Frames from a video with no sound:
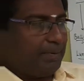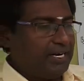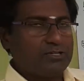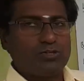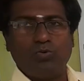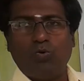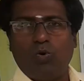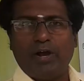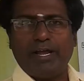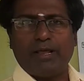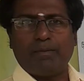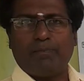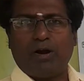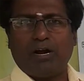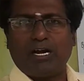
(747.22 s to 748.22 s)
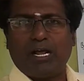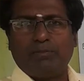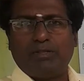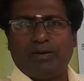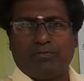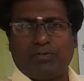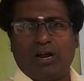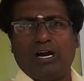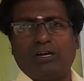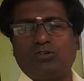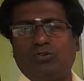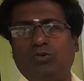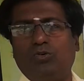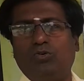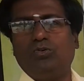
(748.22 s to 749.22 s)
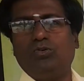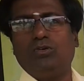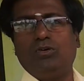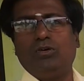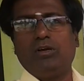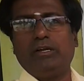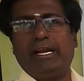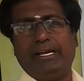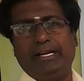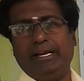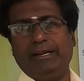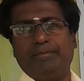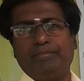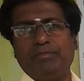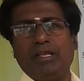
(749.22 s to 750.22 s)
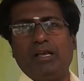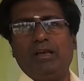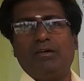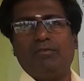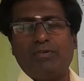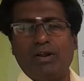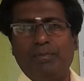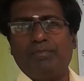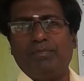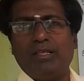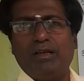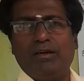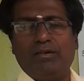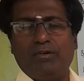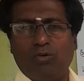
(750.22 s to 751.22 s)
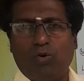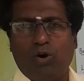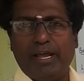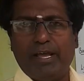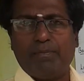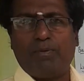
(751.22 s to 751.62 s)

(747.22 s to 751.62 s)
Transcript: means lower part of the frog to kidney. From lower